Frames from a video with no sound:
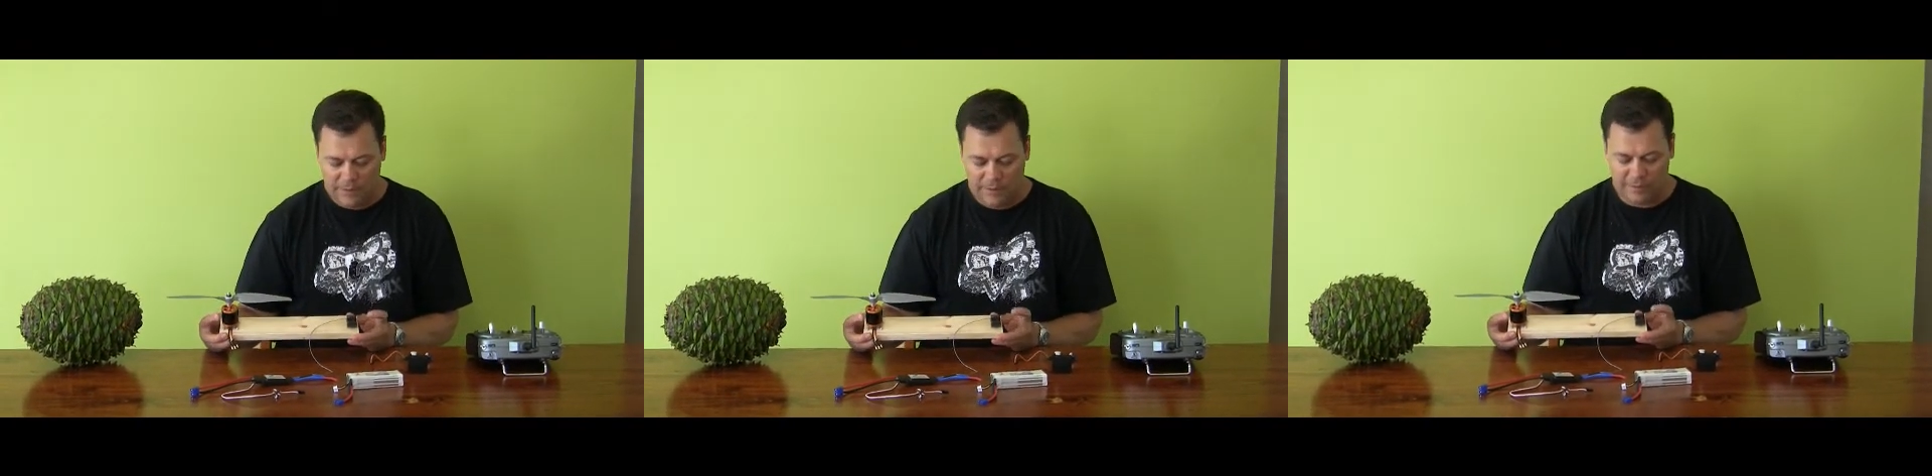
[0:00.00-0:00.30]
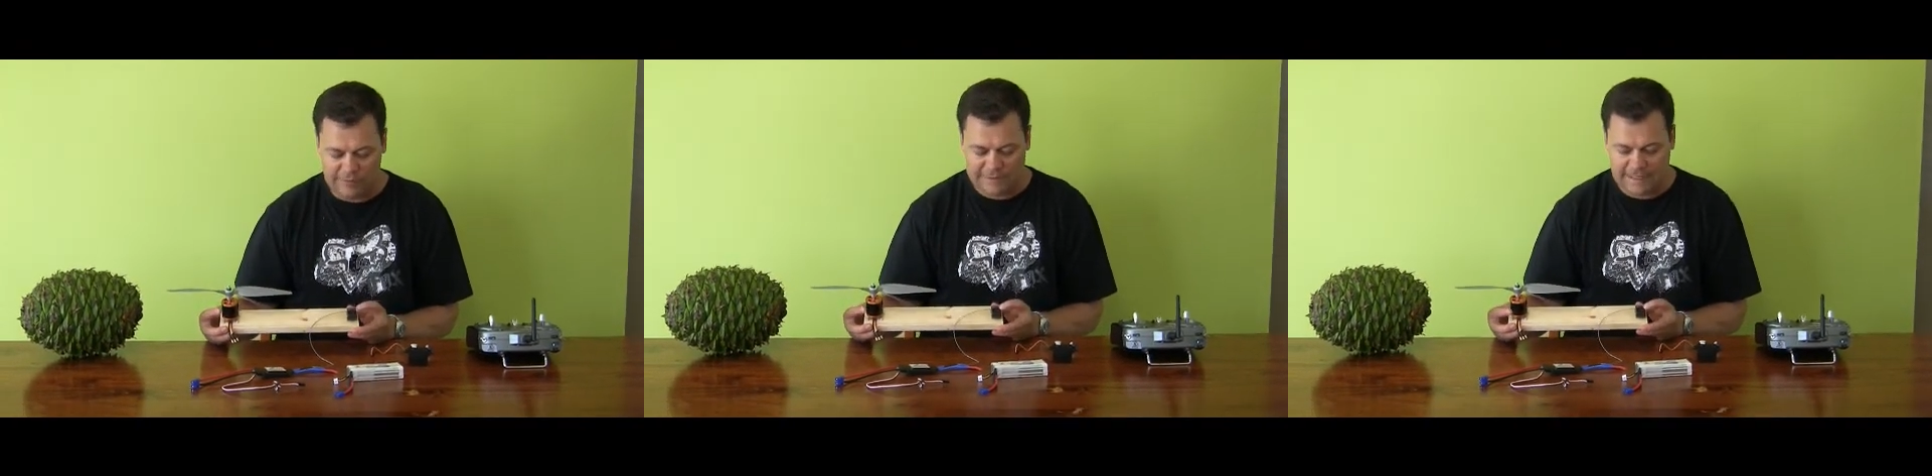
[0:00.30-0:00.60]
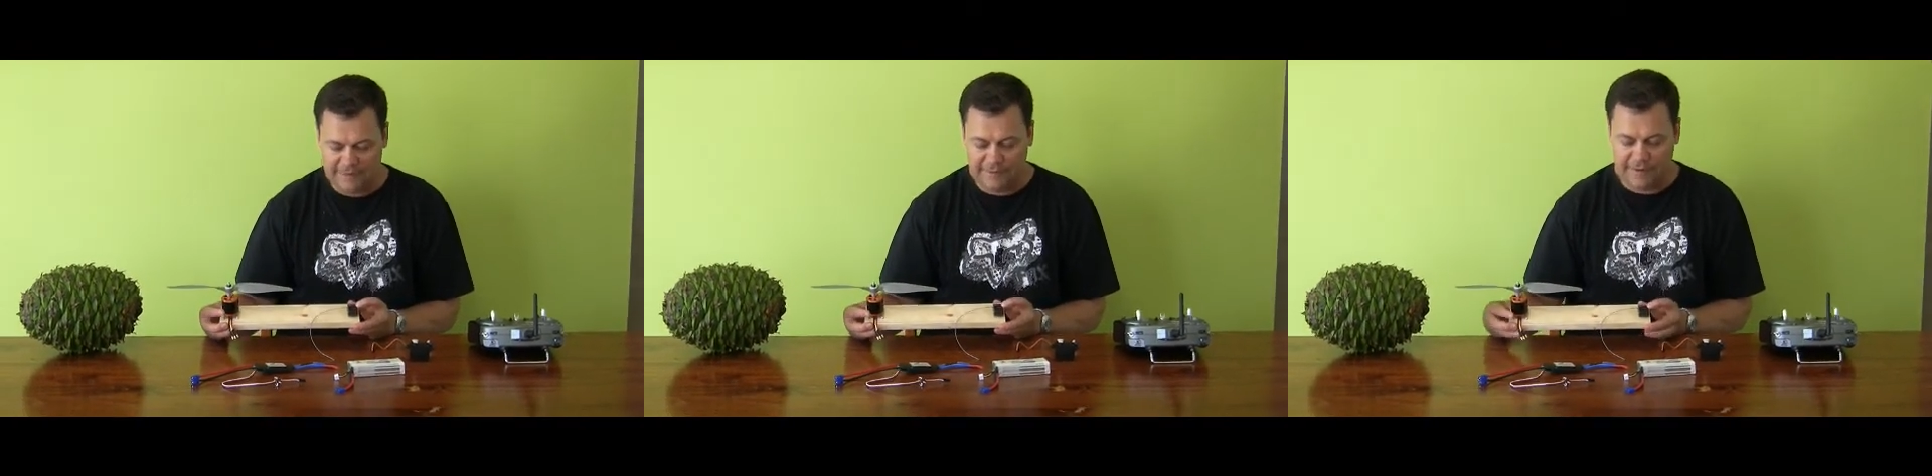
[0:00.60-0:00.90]
your
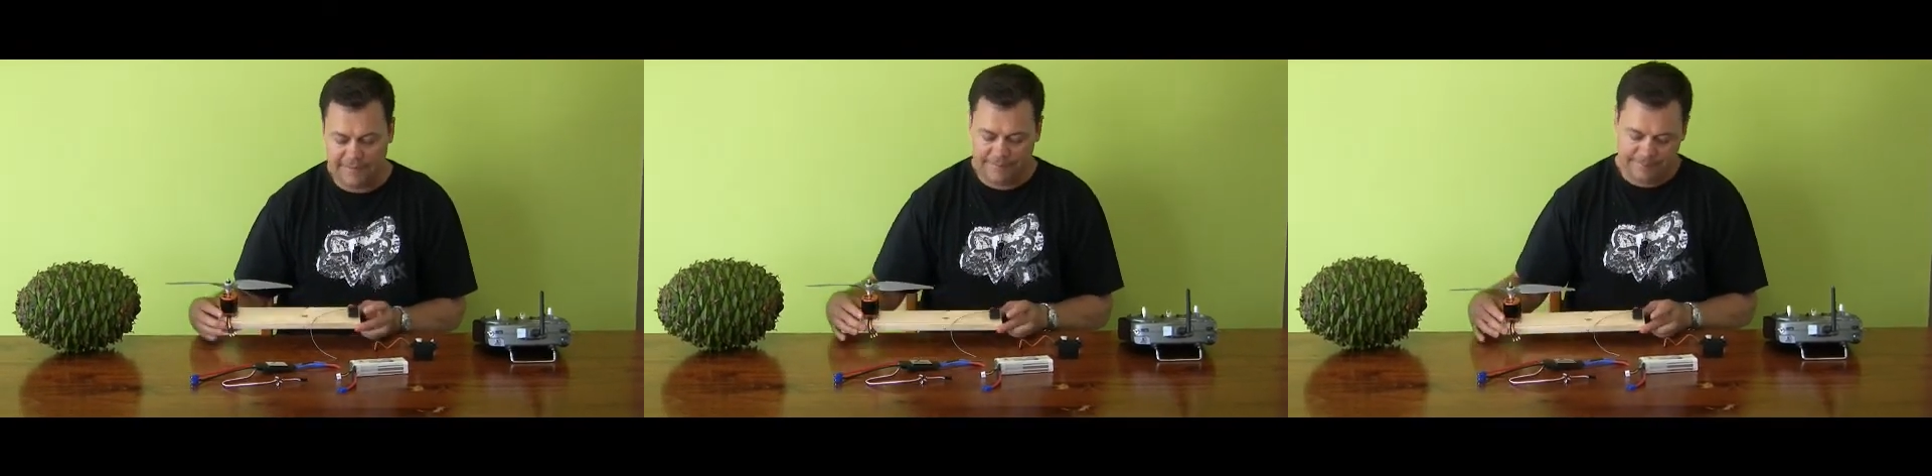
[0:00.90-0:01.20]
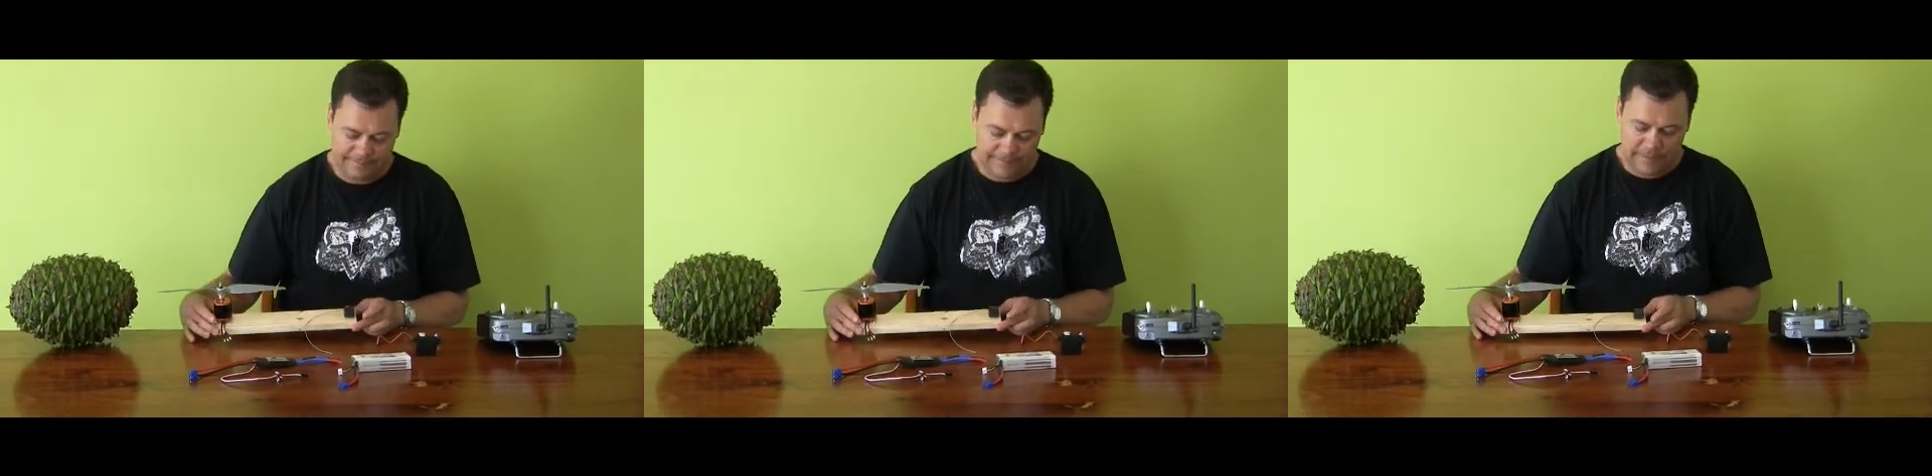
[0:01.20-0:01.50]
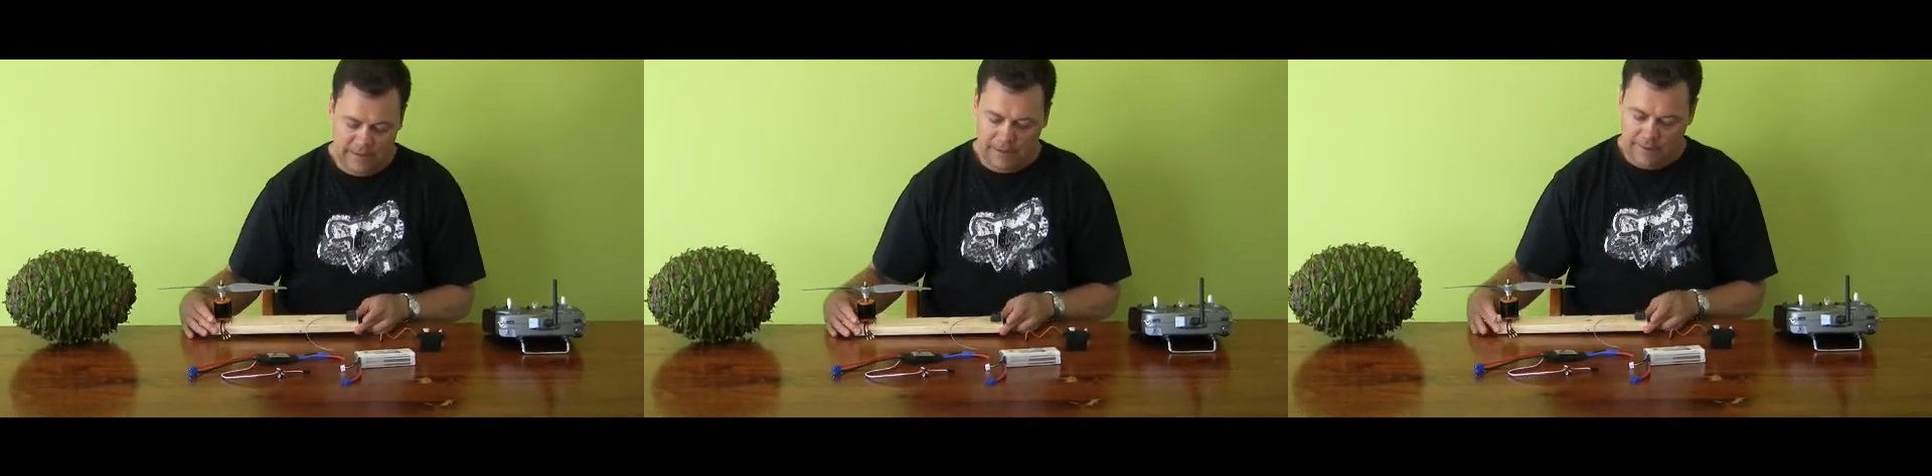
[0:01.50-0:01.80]
receiver,
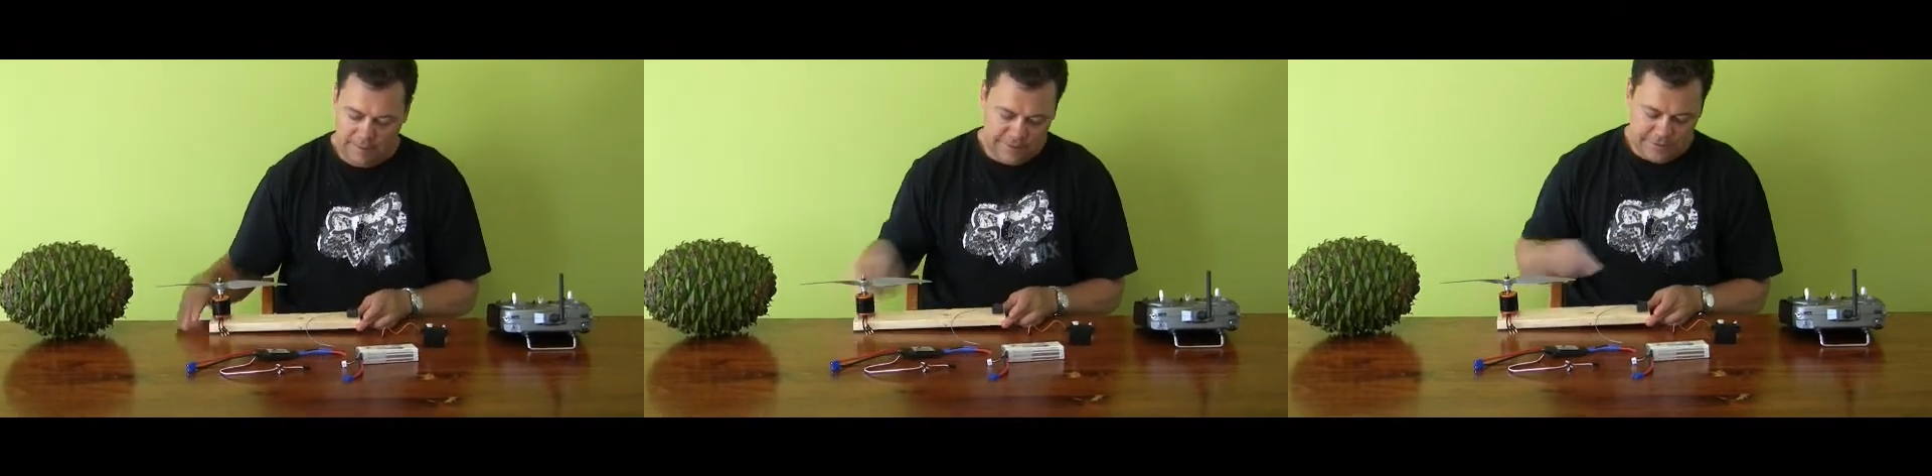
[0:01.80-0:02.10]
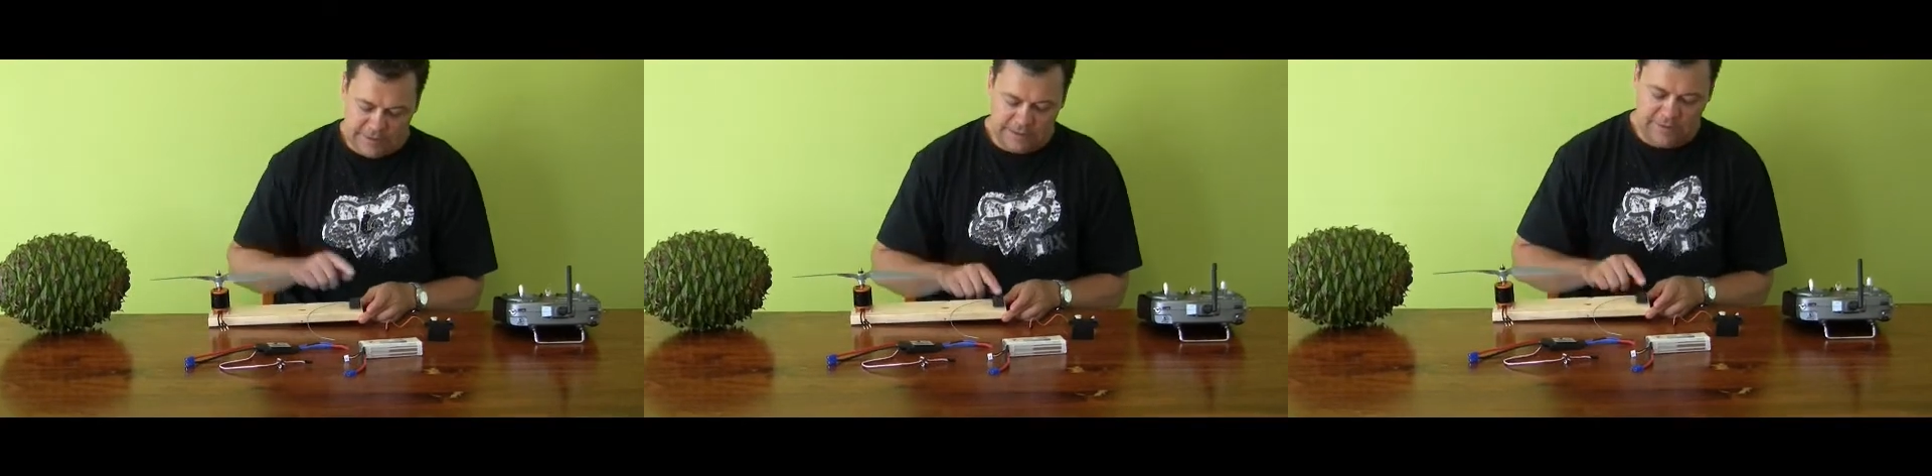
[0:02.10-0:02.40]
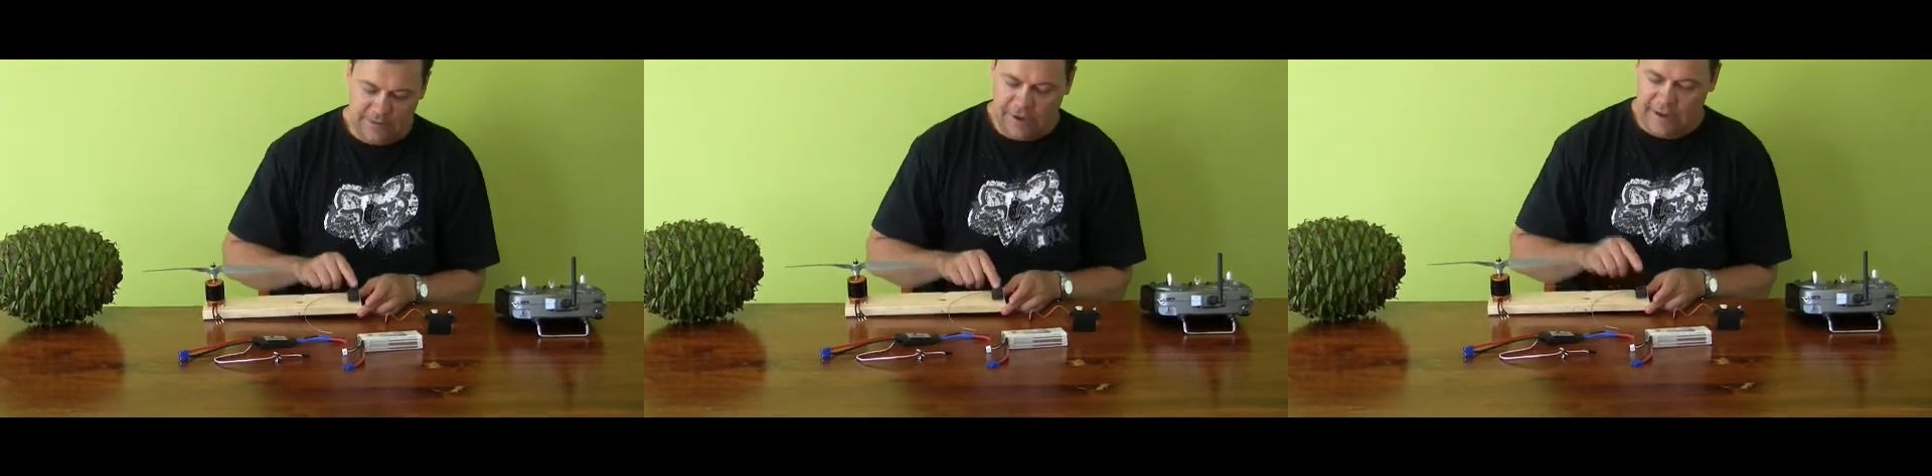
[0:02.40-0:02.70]
which is this
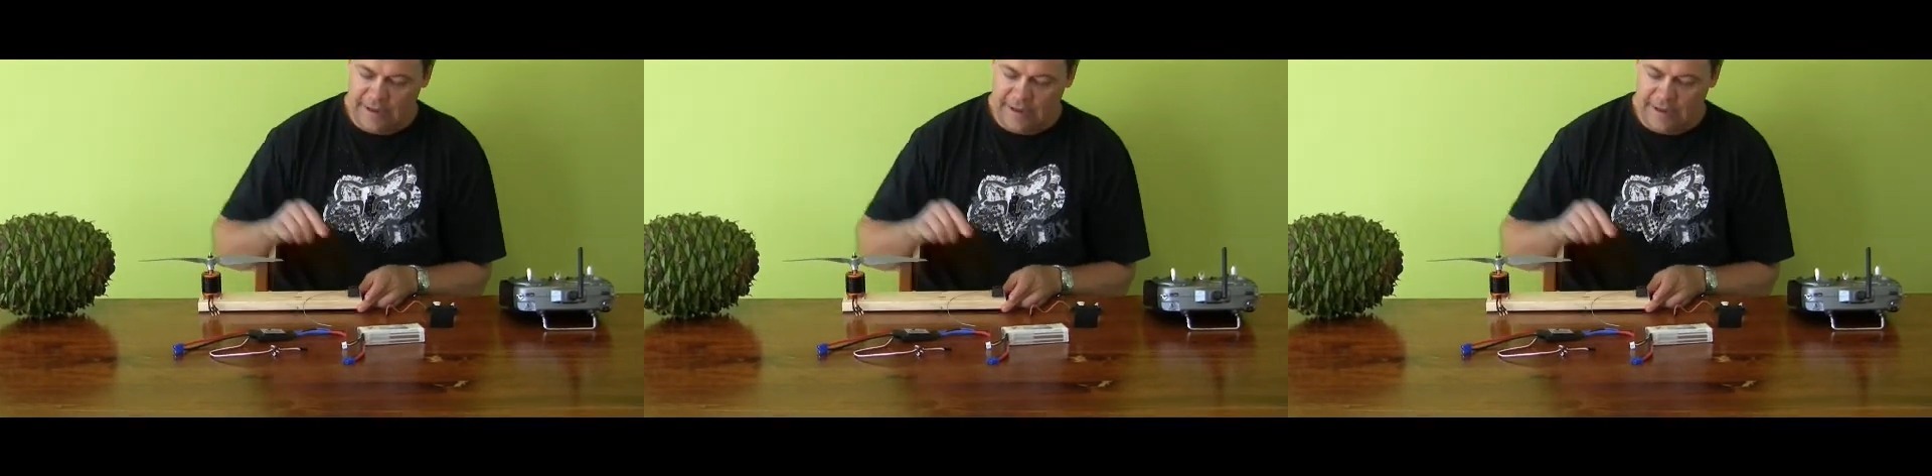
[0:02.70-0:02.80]
little guy